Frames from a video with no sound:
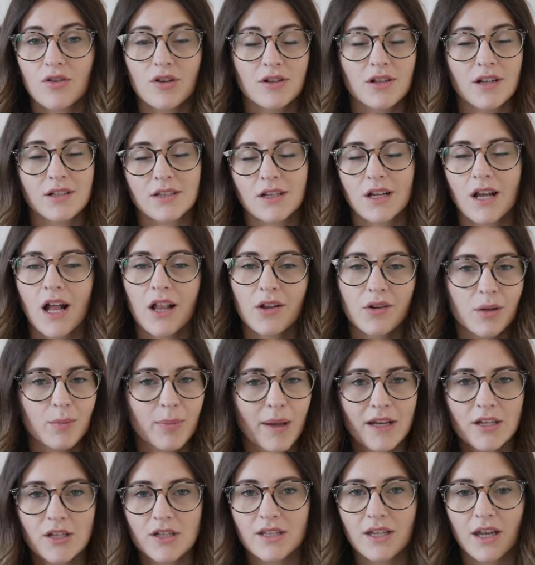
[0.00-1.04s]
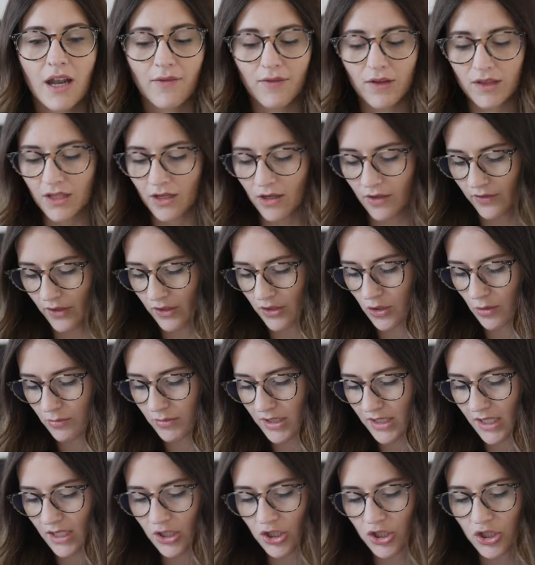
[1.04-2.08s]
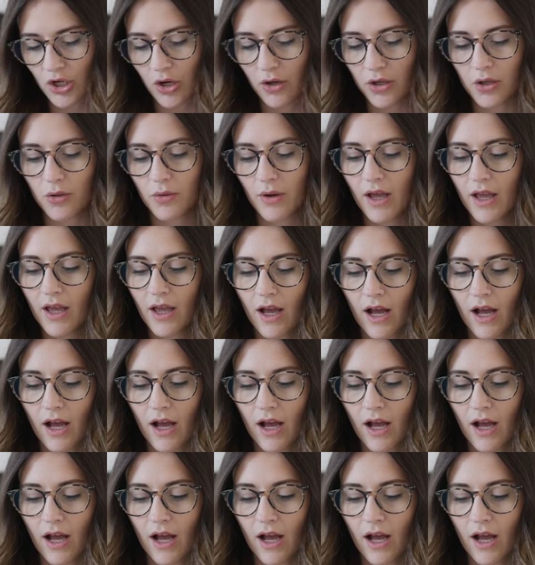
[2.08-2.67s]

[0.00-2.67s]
There's lots of coloring pages and everything on there, so I'm just gonna show you